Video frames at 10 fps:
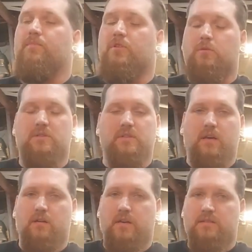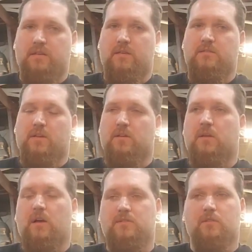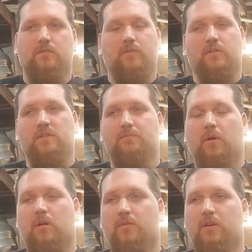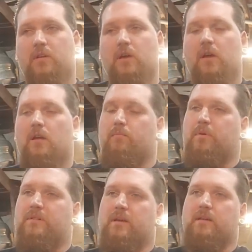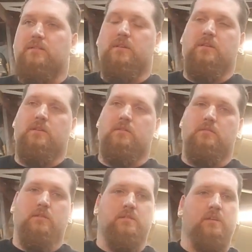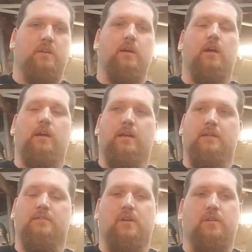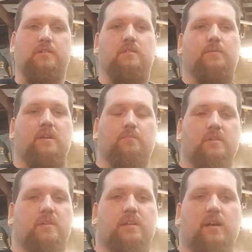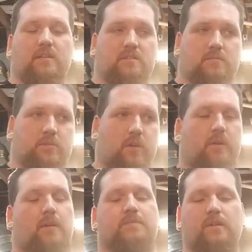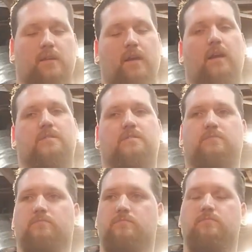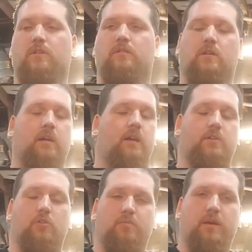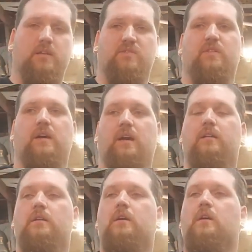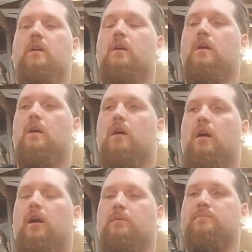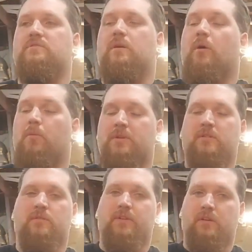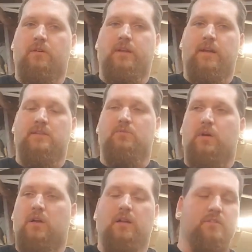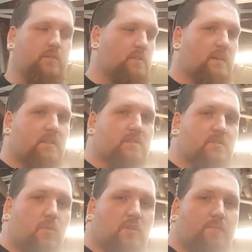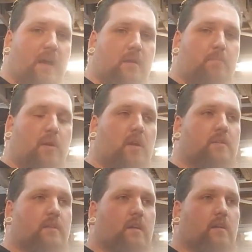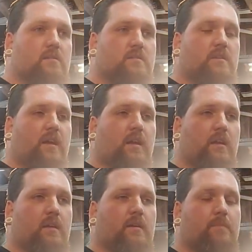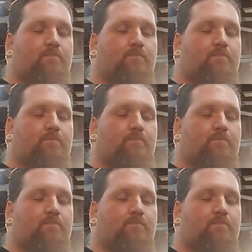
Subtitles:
newer style S-10 center console for at least part of it, but then it's gonna cut and then turn into something completely custom going up to the dash, with a lot of cool plans for that. So I'm hoping to do a video on that as well. I do have to take these doors back apart. There's a